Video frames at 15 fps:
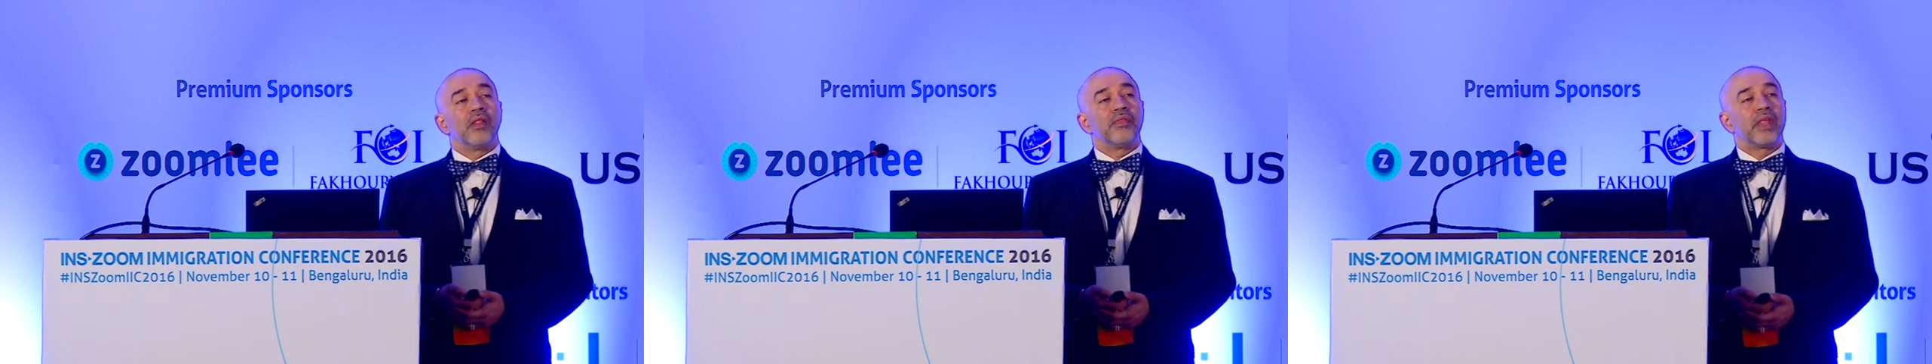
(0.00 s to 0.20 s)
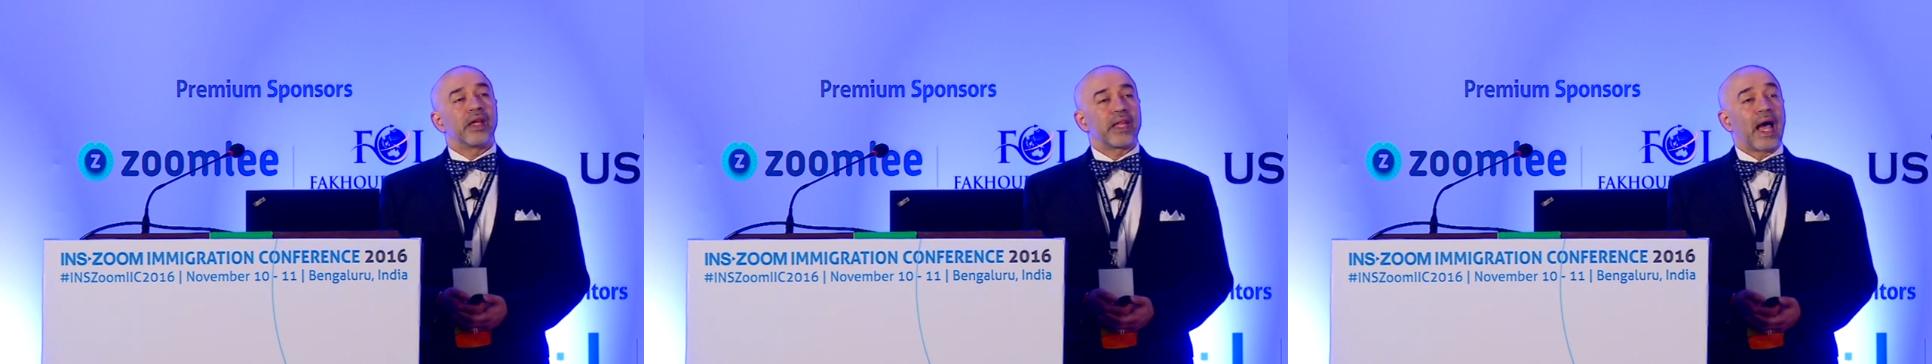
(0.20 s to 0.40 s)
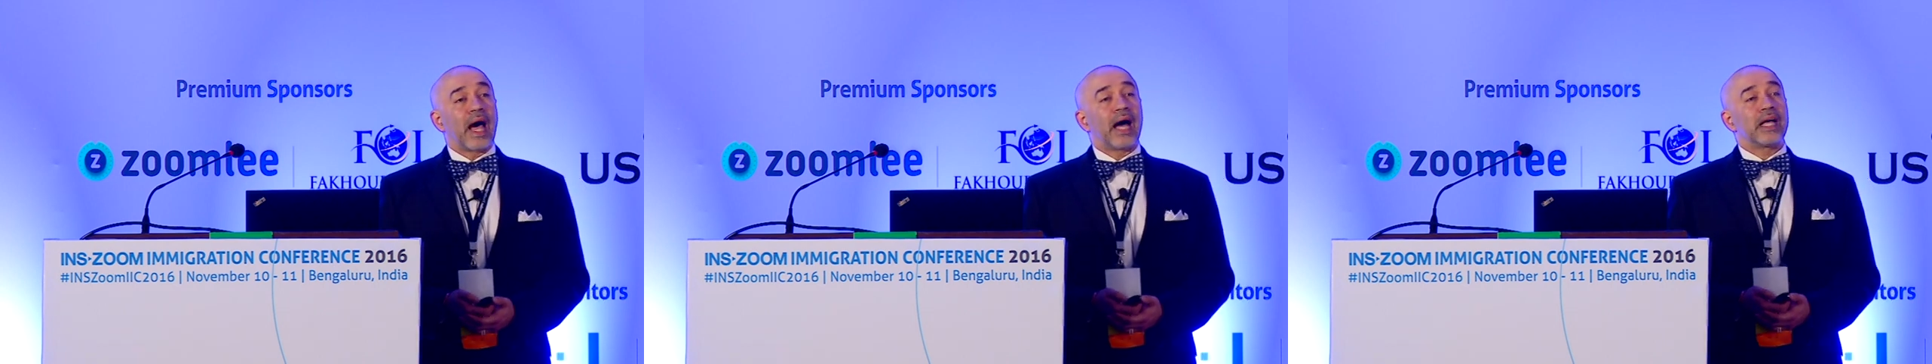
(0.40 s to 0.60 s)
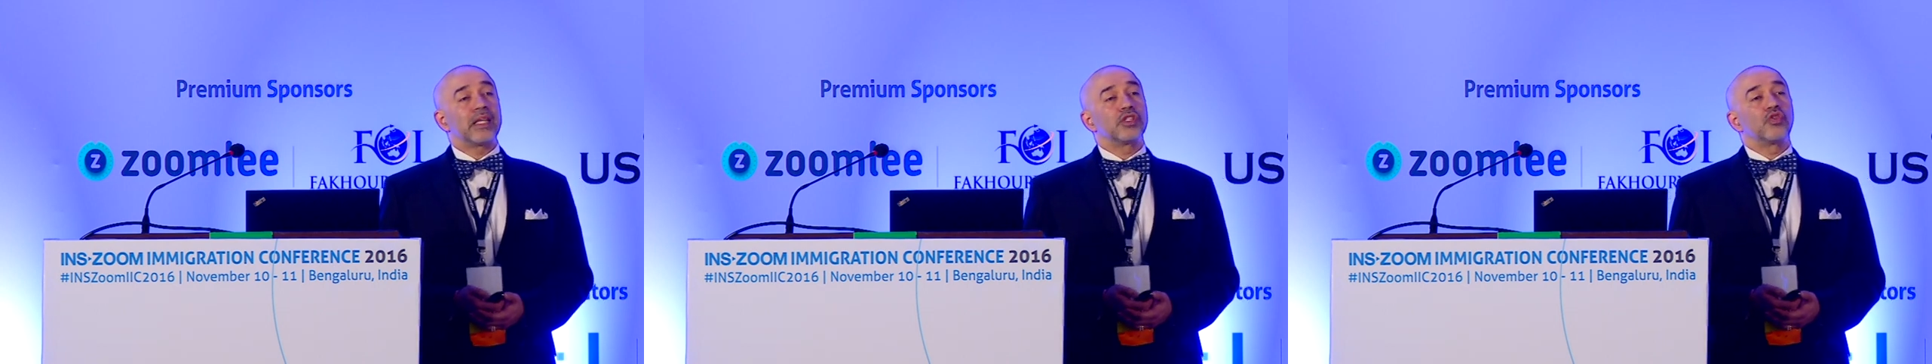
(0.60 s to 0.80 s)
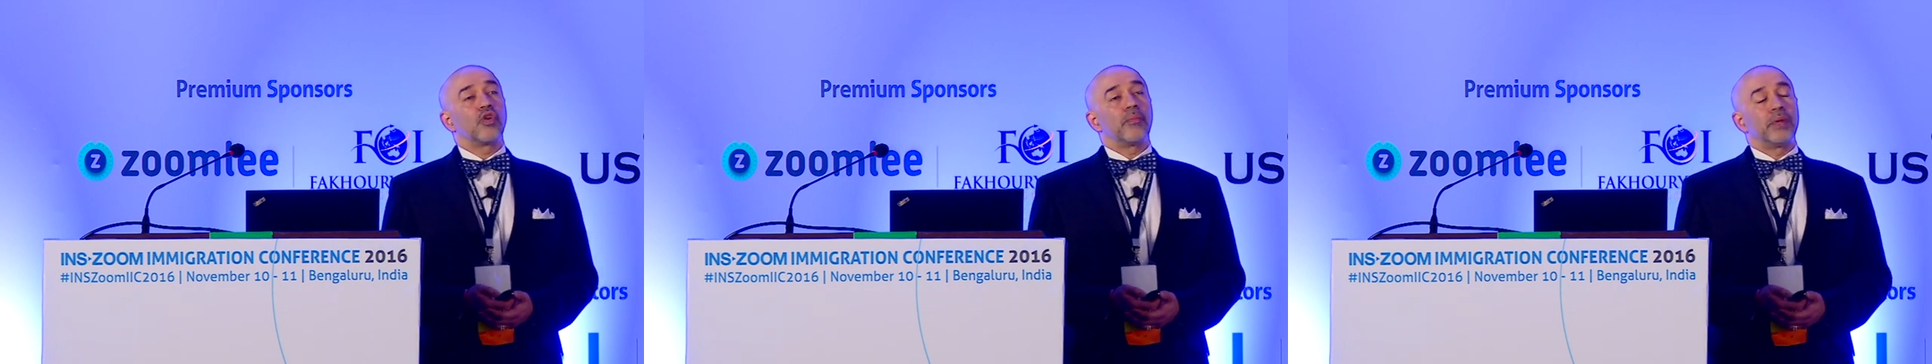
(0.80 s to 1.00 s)
that
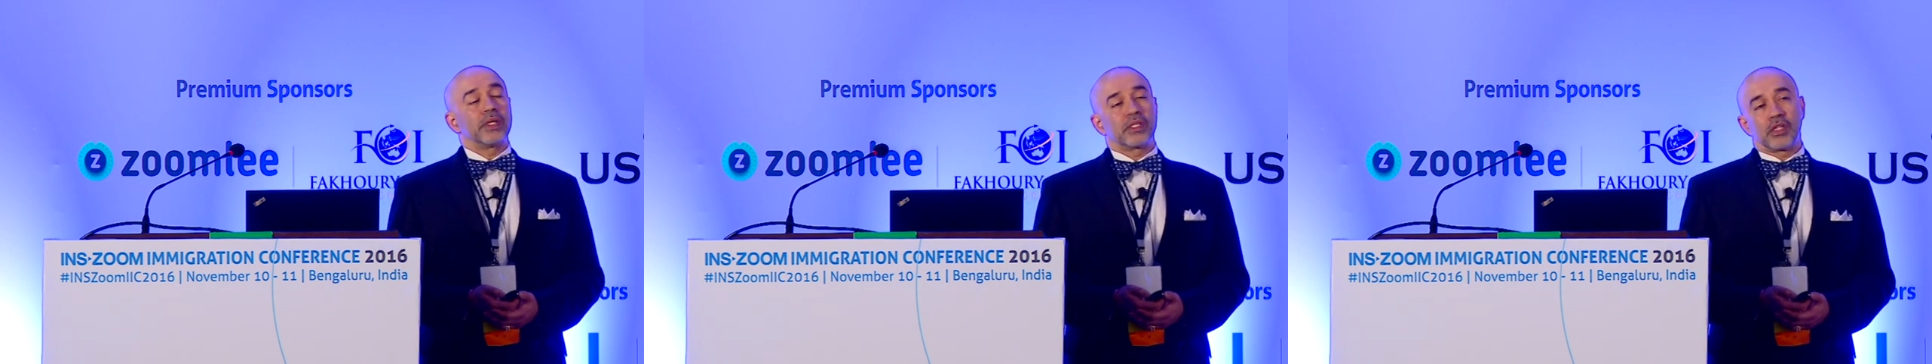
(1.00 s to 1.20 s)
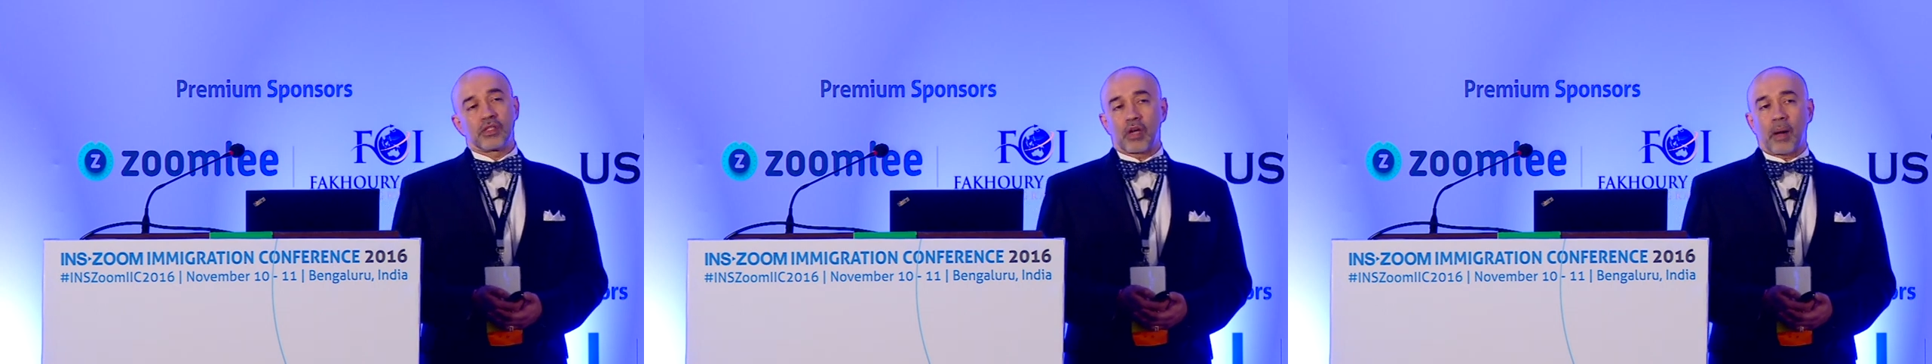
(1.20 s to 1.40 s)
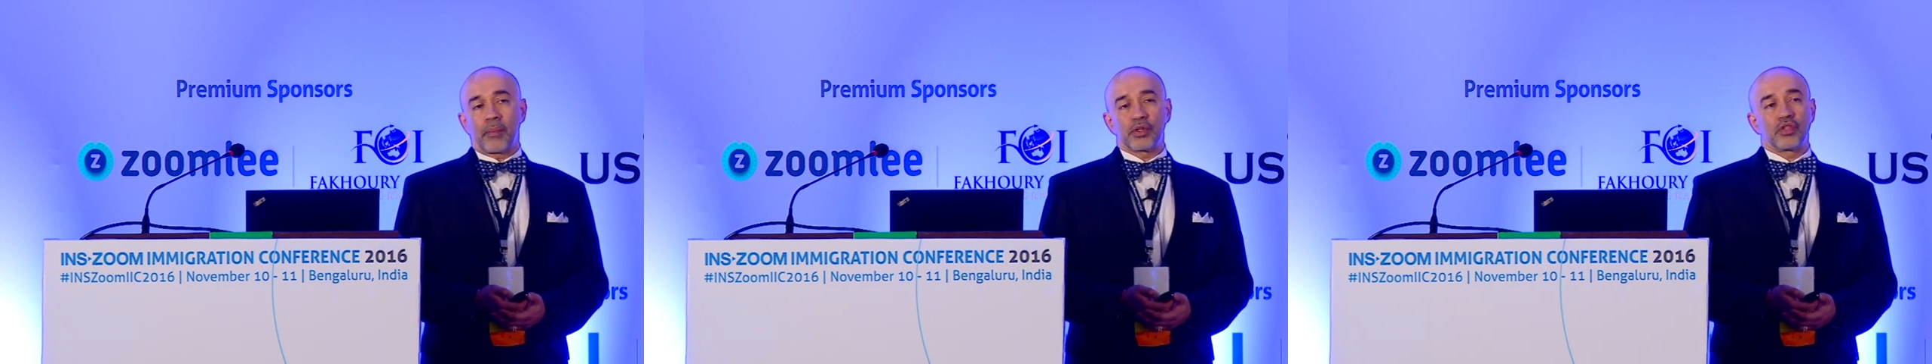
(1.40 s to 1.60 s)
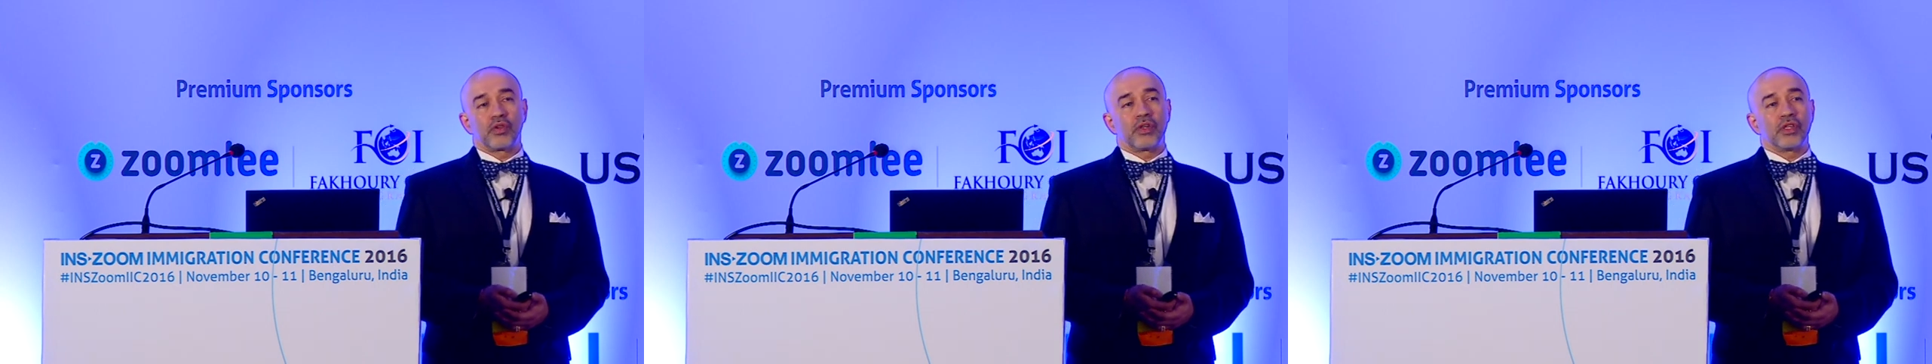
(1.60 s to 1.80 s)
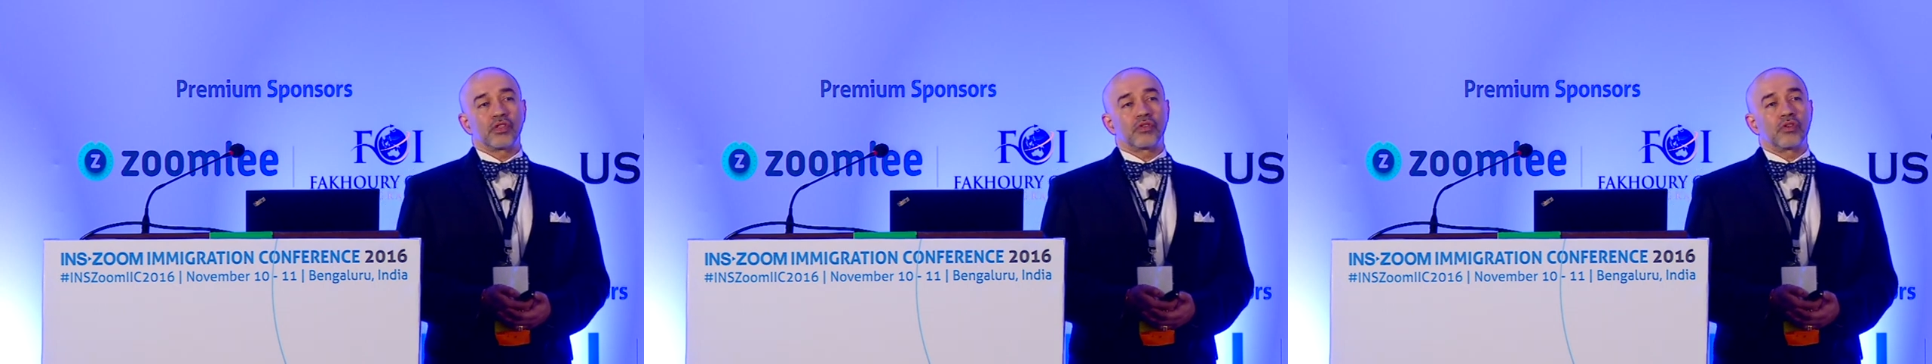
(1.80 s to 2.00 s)
as your business
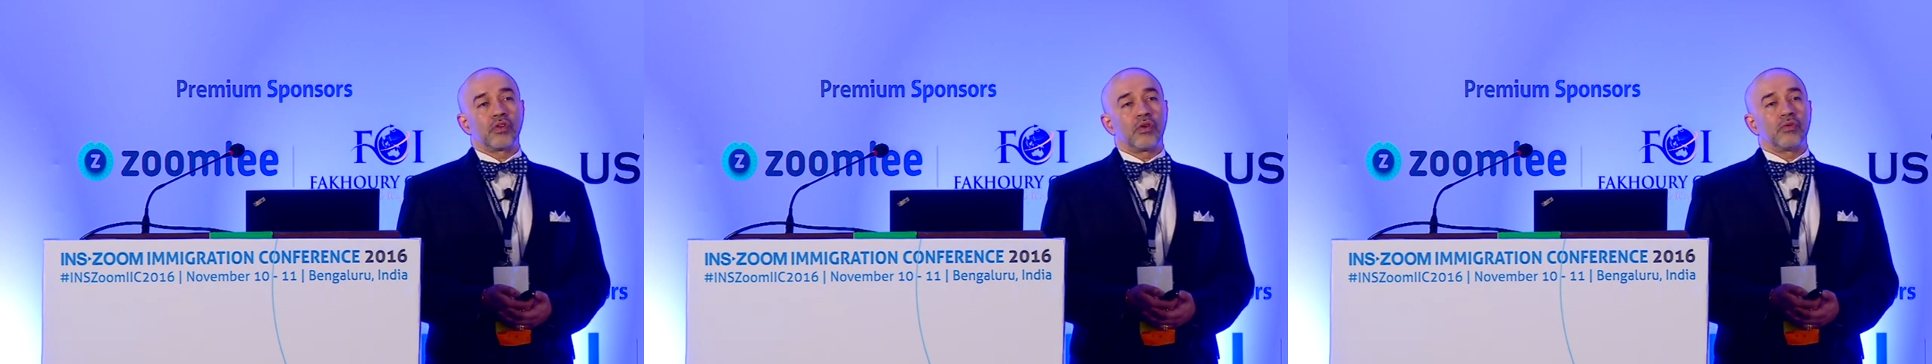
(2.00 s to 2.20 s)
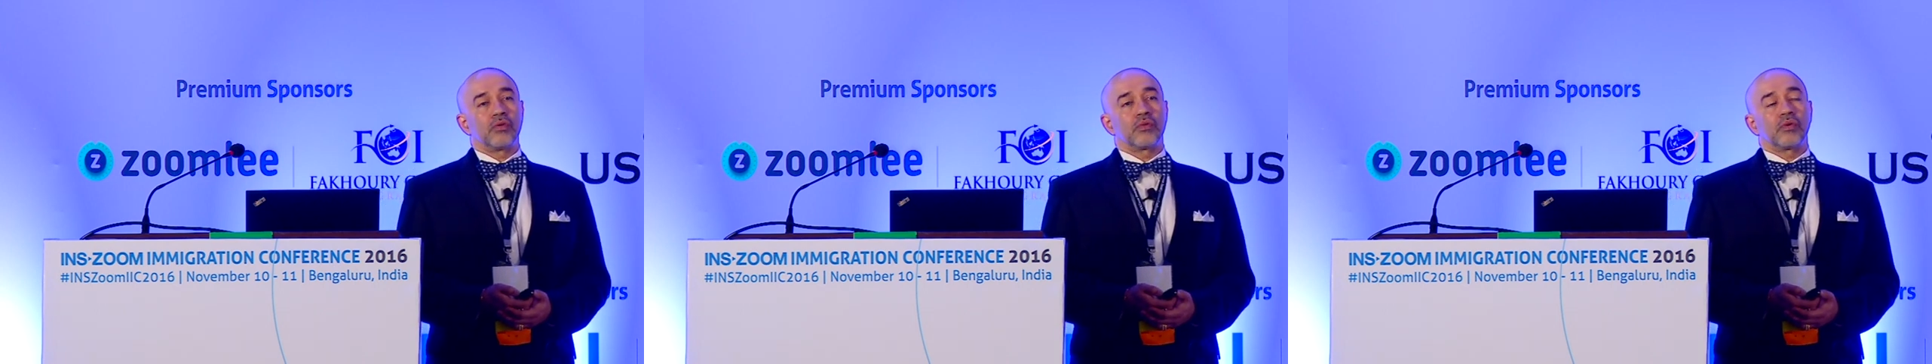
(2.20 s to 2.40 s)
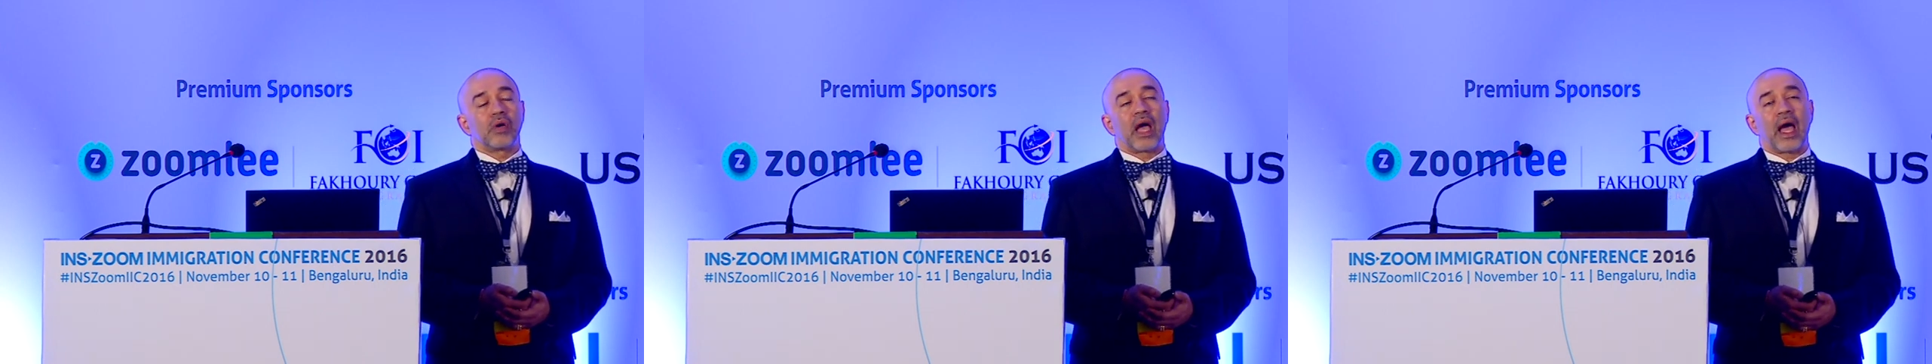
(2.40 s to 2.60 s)
opportunities grow,